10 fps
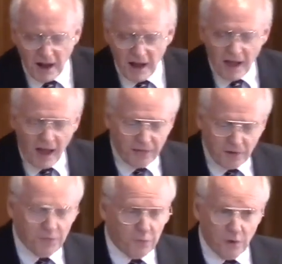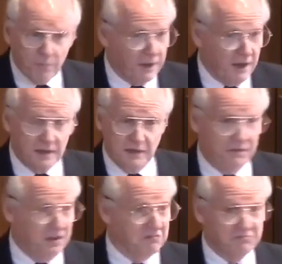and therefore begin to
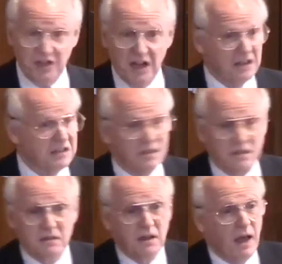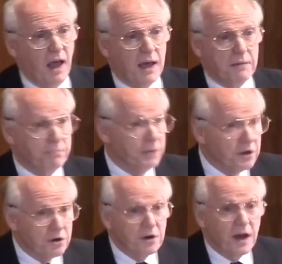feel jealous and, and
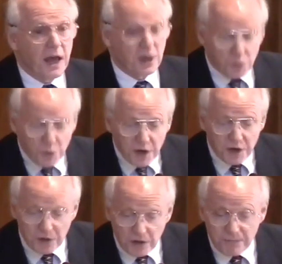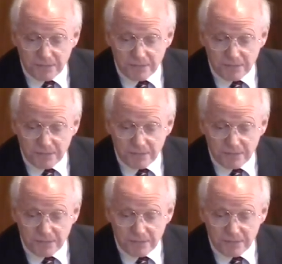bitter and critical.